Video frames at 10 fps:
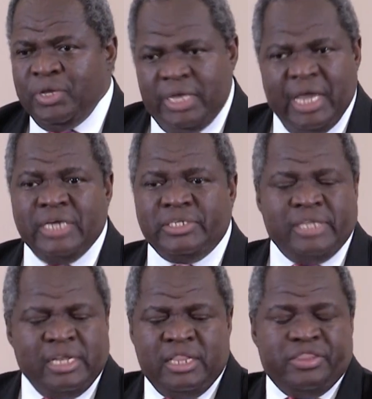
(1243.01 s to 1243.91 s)
Yes, and
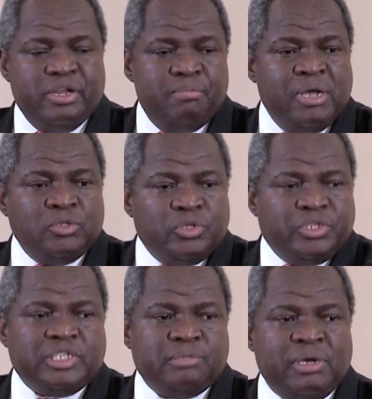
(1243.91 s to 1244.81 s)
then in 3 months or
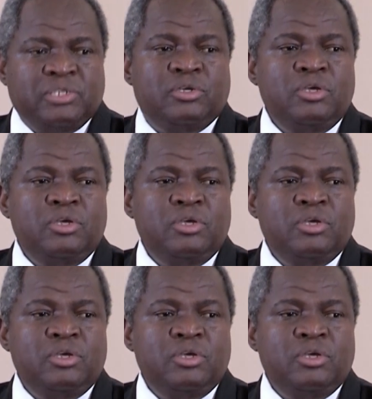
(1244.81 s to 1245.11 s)
6 months,